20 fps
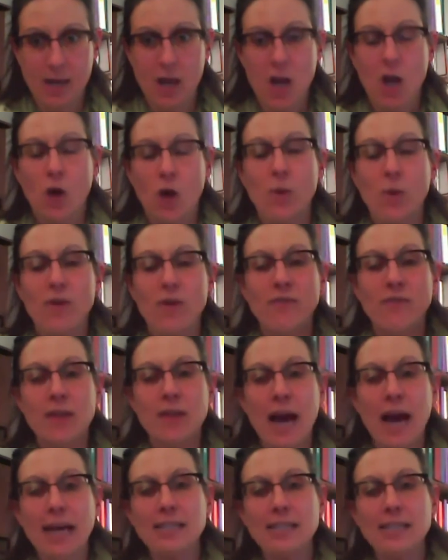Mm-hmm. We've
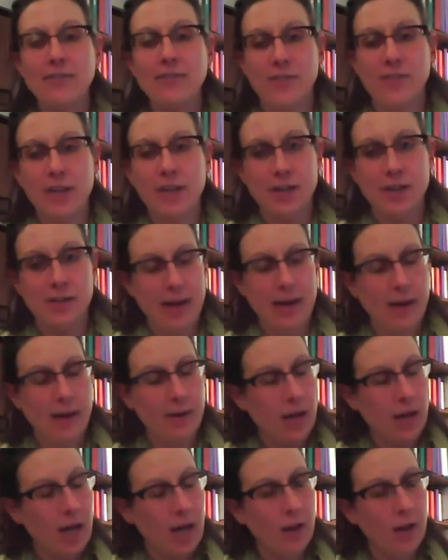got to figure
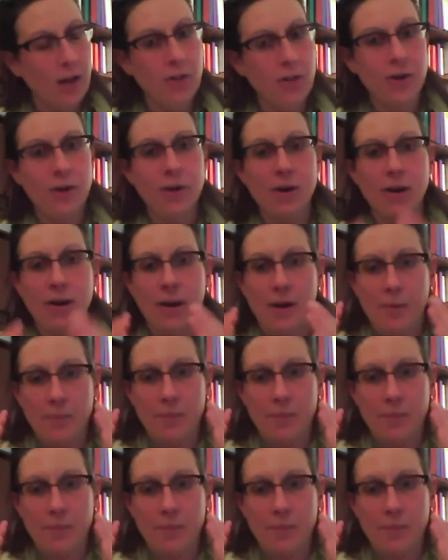out other